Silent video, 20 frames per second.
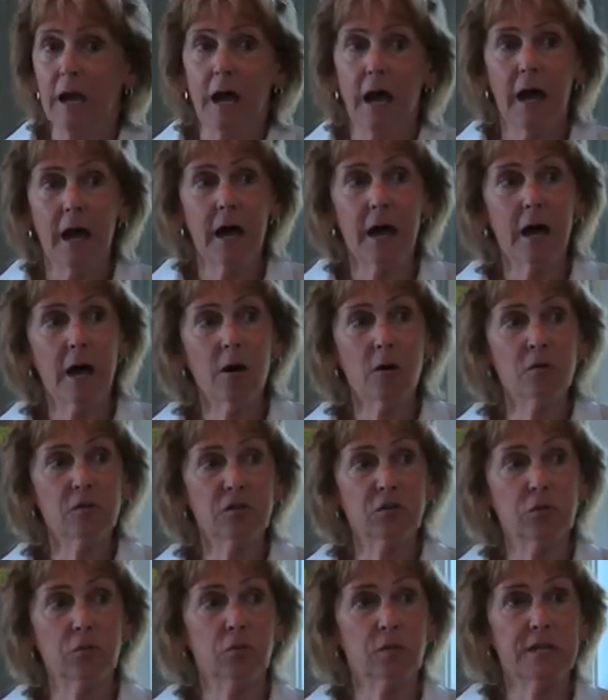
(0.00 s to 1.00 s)
How
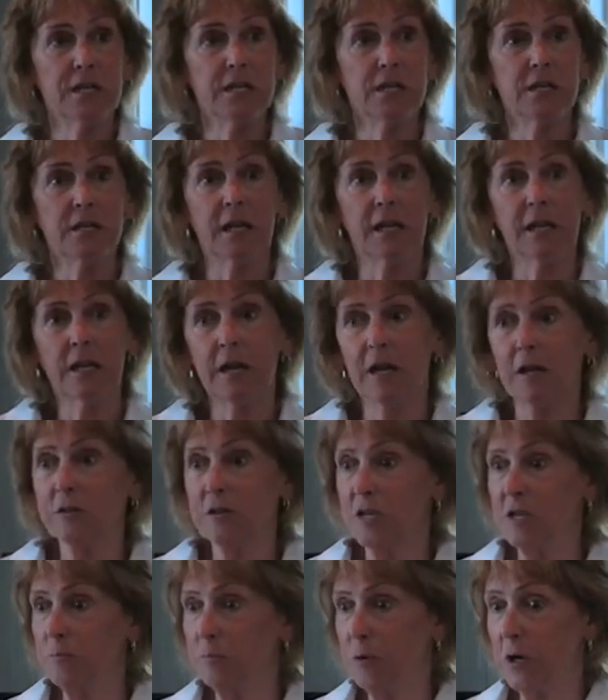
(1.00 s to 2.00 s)
do we get a
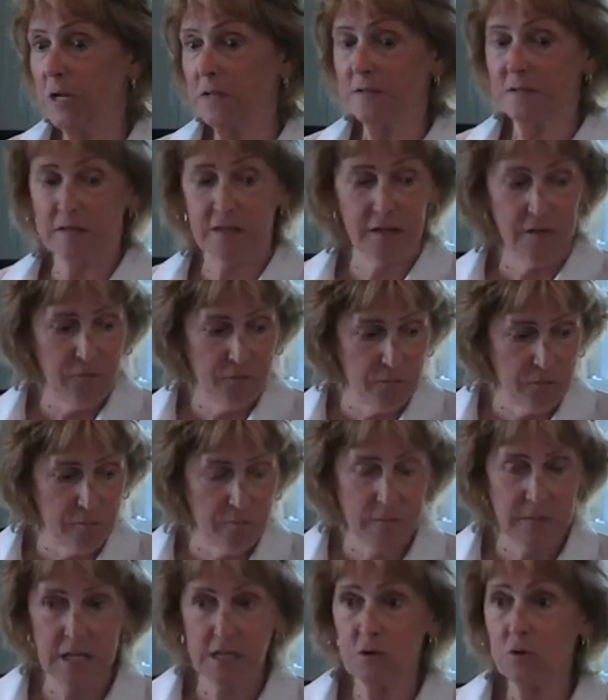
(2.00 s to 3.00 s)
healthcare proxy
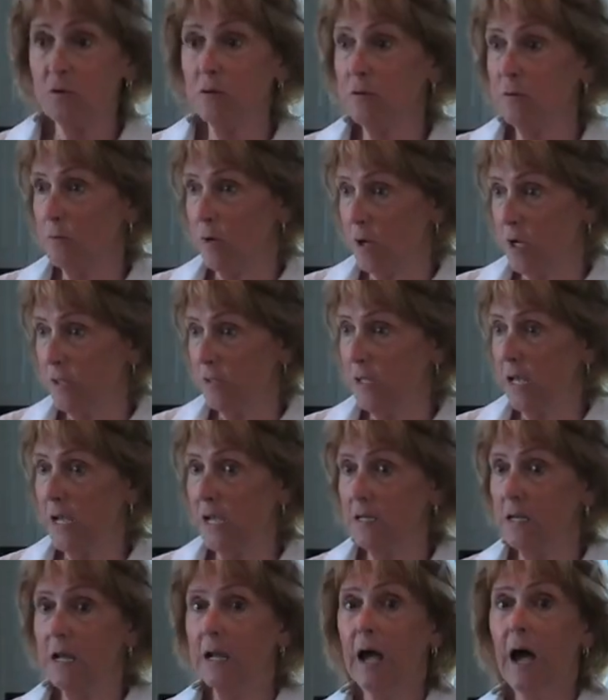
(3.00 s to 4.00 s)
from me or
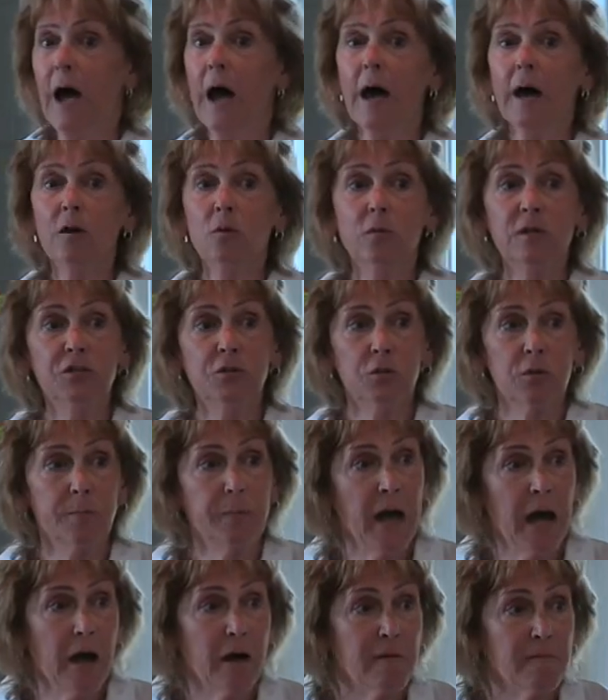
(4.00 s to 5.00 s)
online? How do we do a
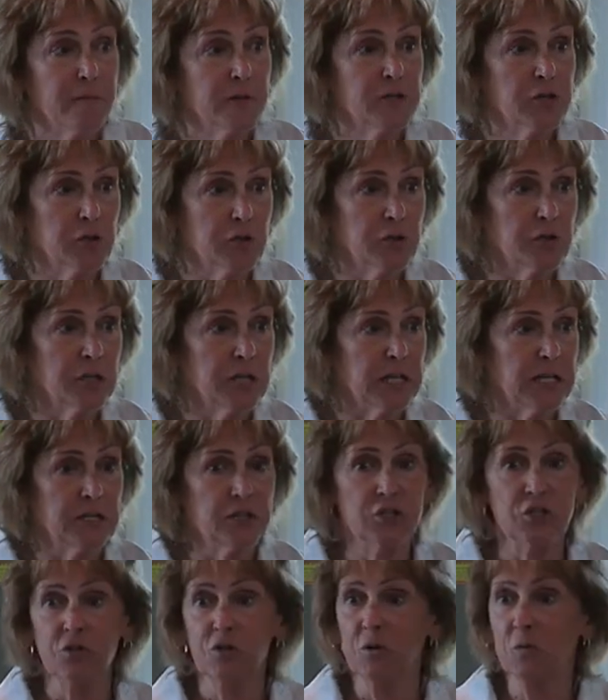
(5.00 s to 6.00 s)
power of attorney?
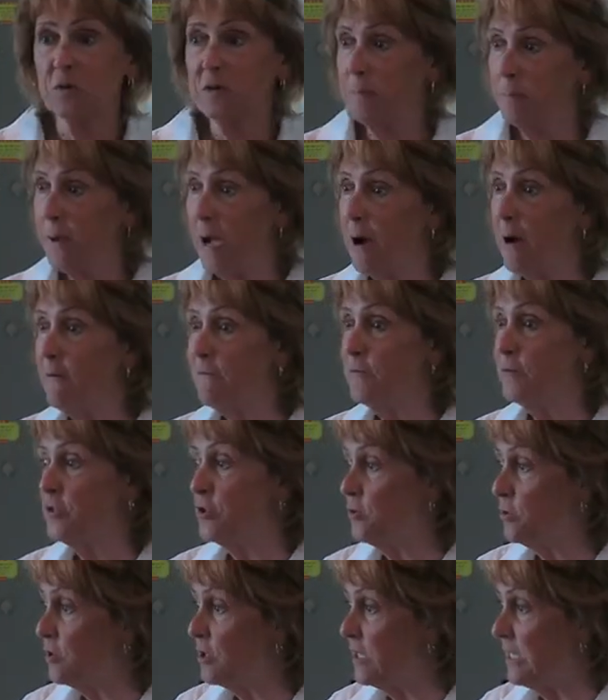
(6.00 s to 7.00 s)
Do you know what a power of
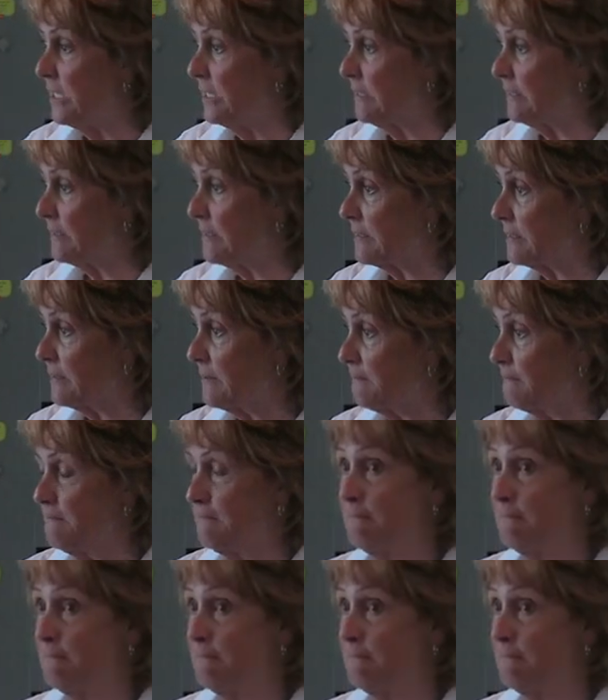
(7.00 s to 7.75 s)
attorney is?